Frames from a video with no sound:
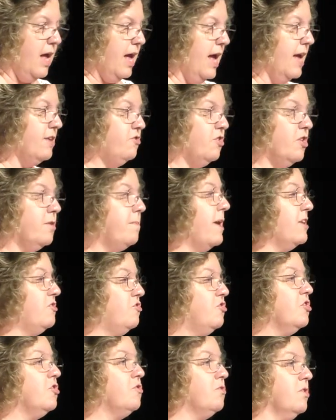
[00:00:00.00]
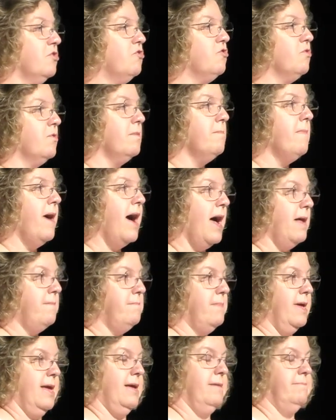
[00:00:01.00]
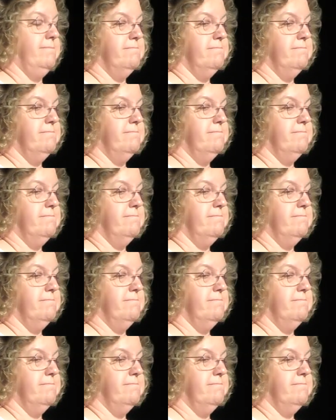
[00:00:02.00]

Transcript: It took my children to remind me,